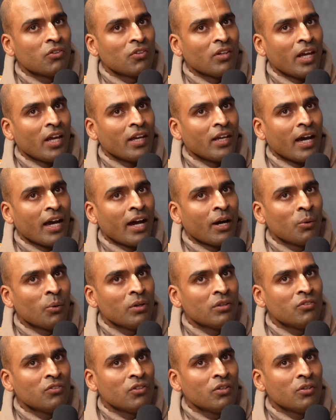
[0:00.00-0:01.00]
say
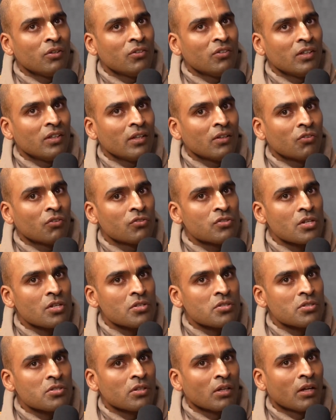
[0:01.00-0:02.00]
our duty is
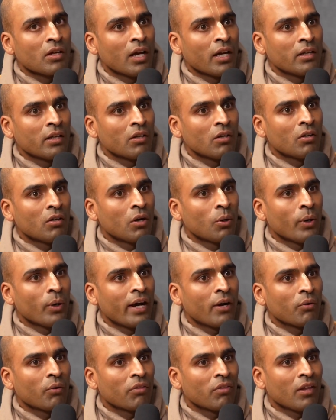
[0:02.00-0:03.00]
just to kind of go
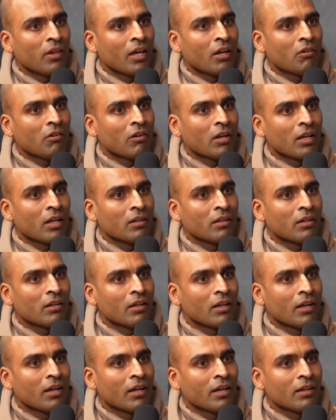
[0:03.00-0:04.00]
out there
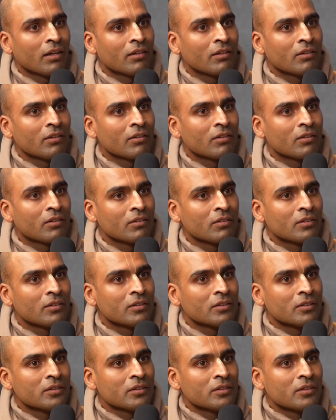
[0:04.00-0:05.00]
and
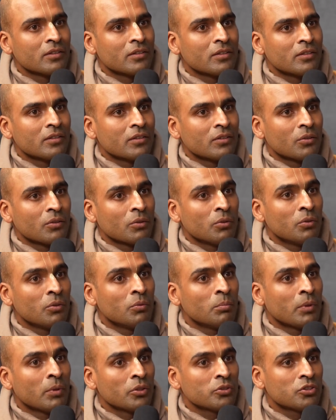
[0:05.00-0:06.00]

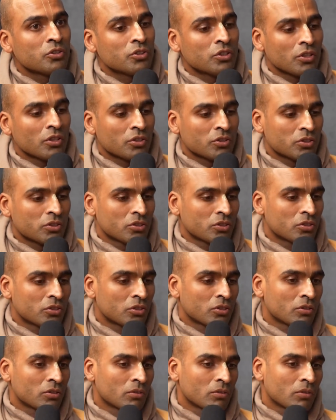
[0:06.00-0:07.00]
almost just
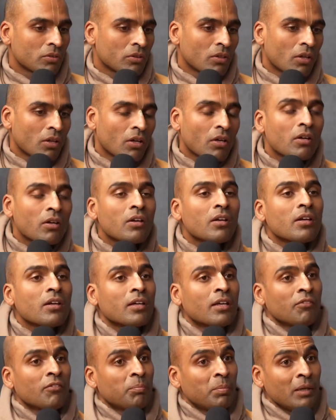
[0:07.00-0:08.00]

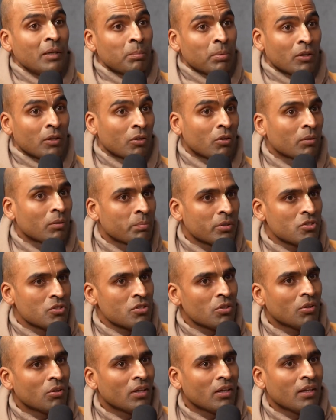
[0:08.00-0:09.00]
give people an
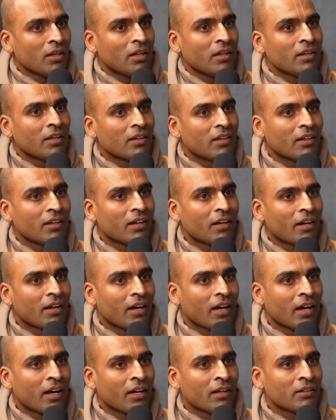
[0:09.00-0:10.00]
opportunity.
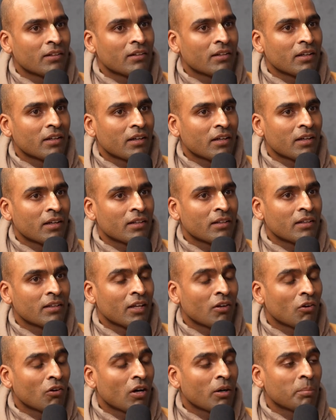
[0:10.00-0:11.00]
And
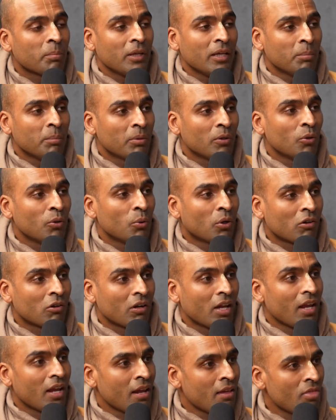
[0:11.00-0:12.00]
there are people who are
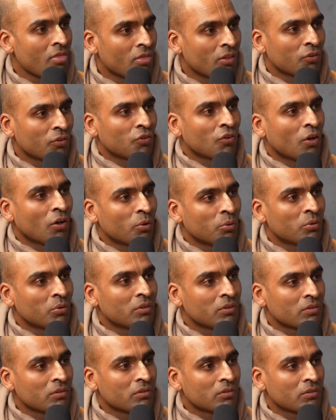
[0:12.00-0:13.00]
in the zone